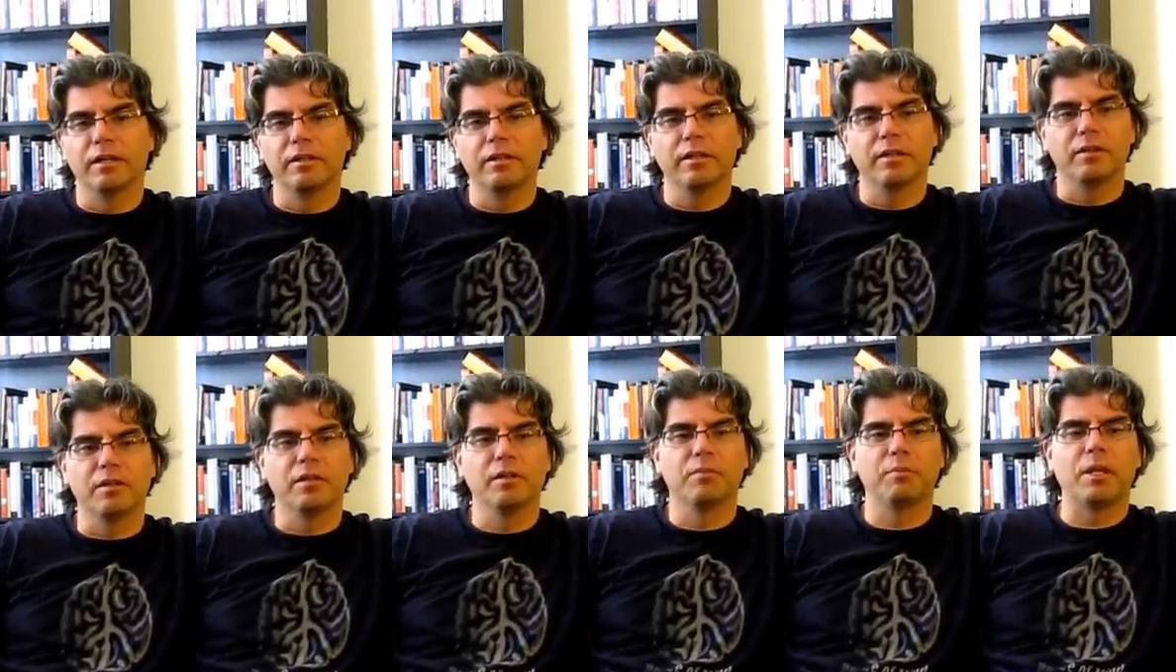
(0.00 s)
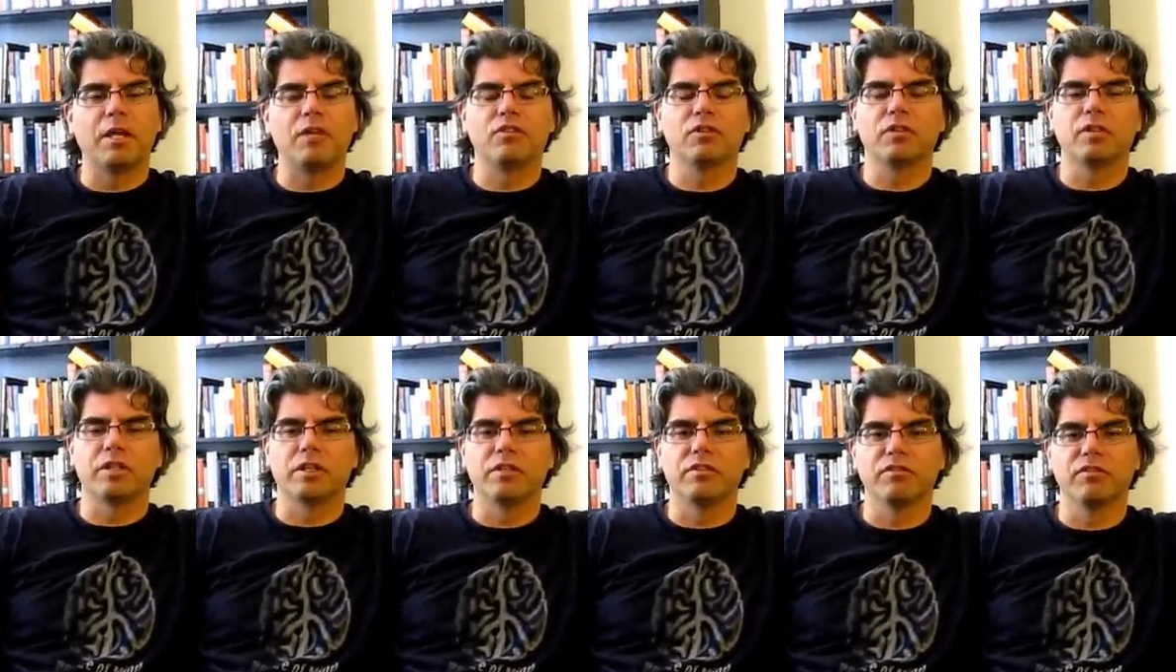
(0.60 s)
uh, it basically
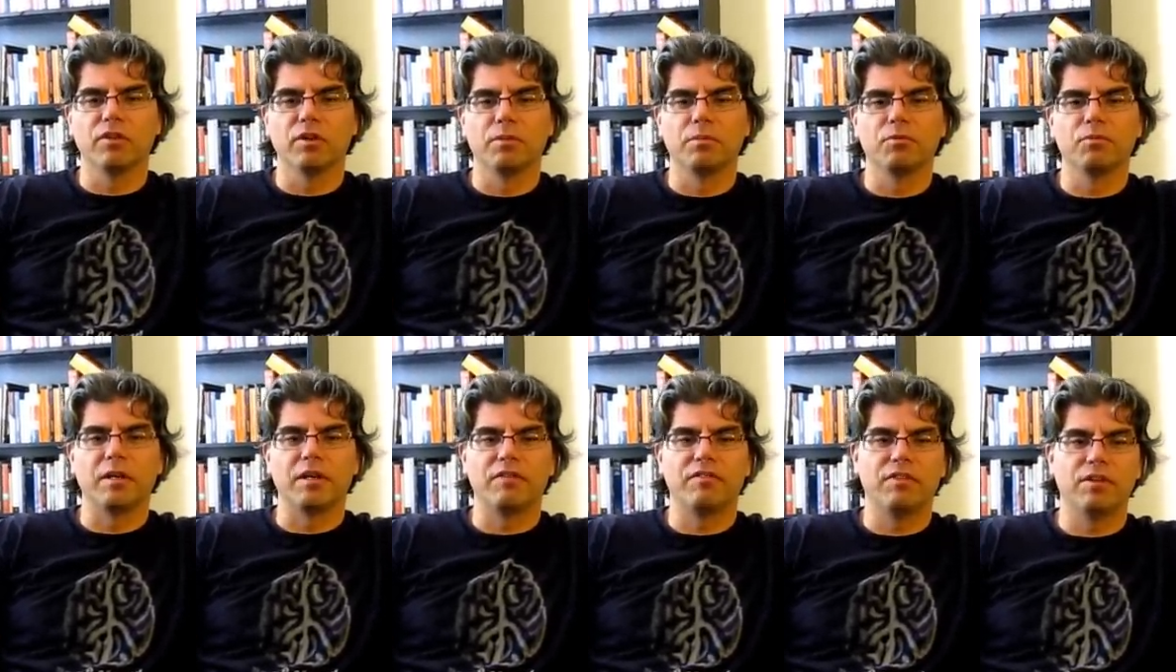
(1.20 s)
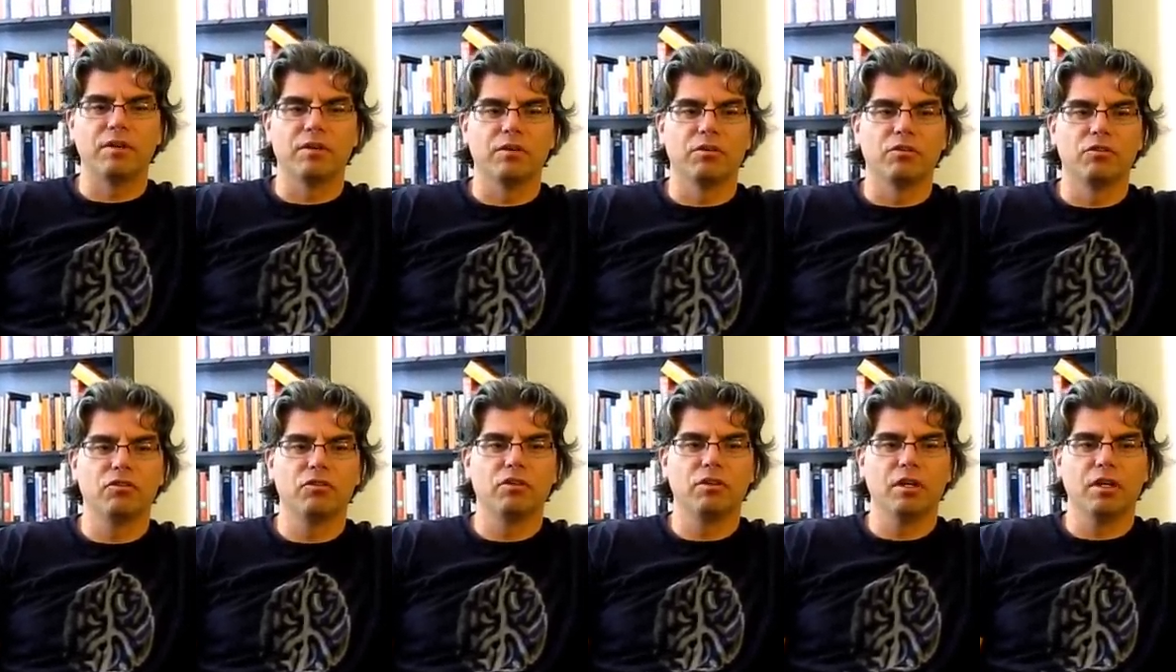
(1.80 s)
confirms my
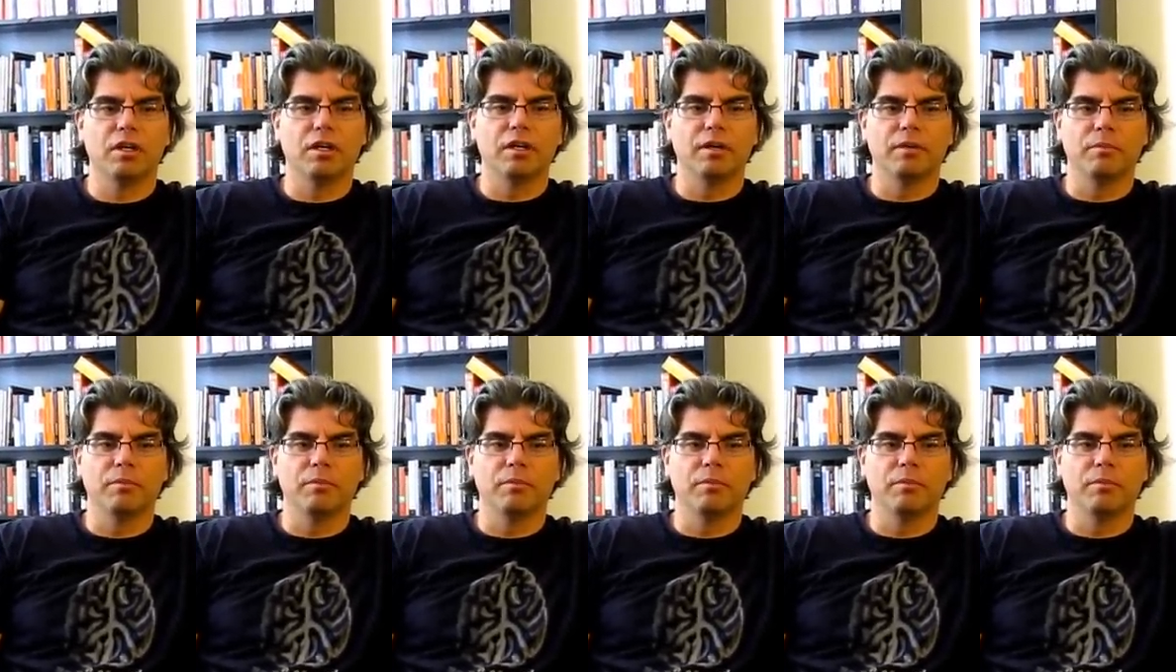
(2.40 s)
fears uh,